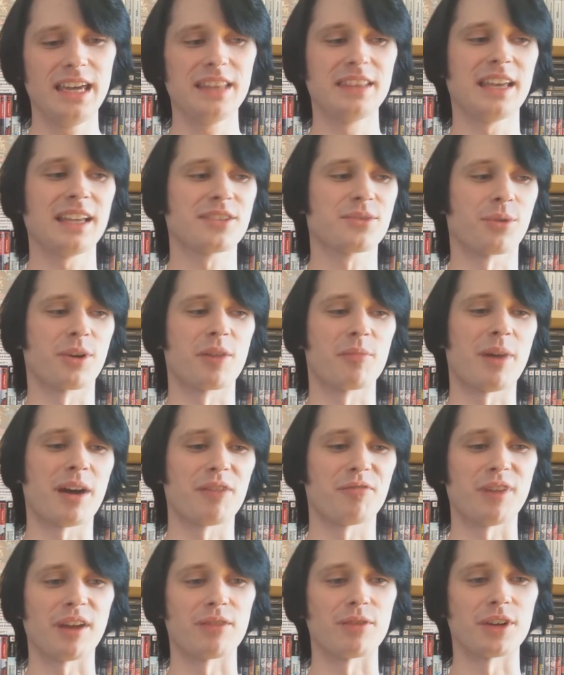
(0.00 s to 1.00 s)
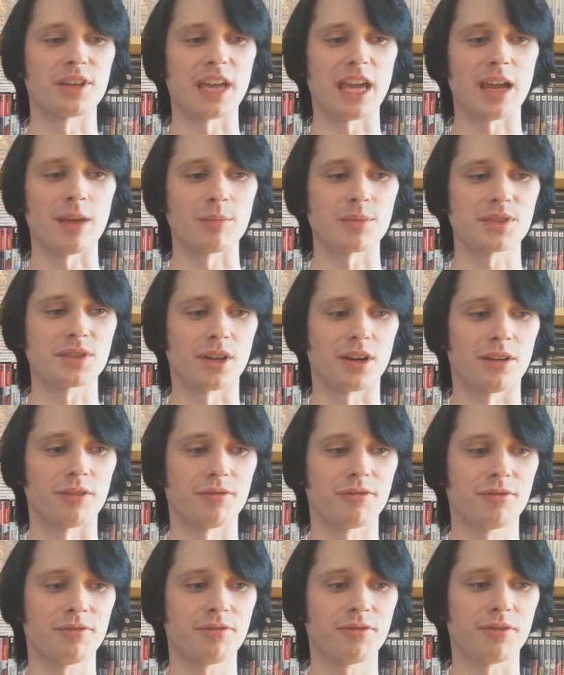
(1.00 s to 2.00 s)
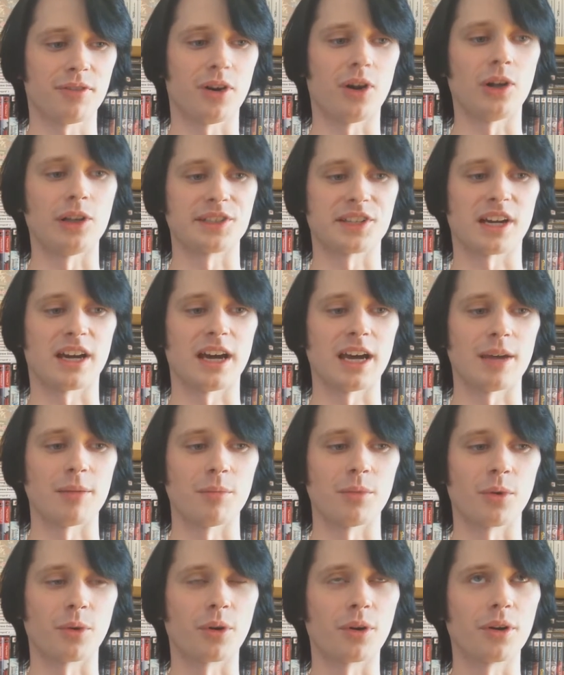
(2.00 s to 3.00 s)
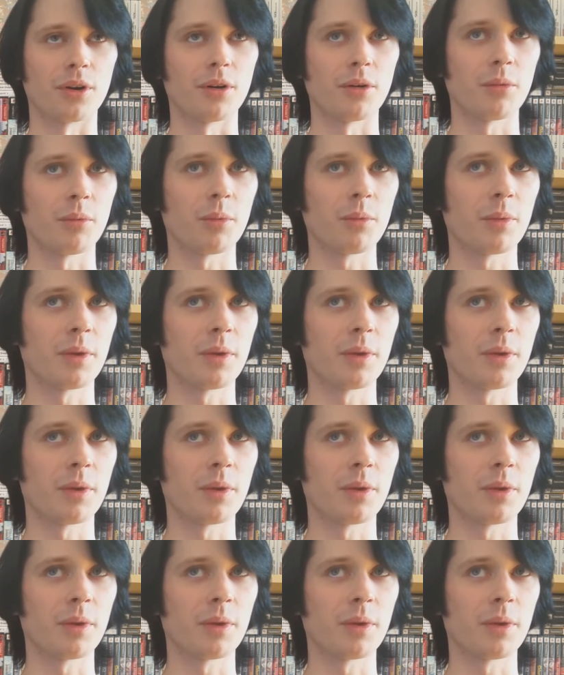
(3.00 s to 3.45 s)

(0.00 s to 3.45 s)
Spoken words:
That's one of my favorite games of all time, or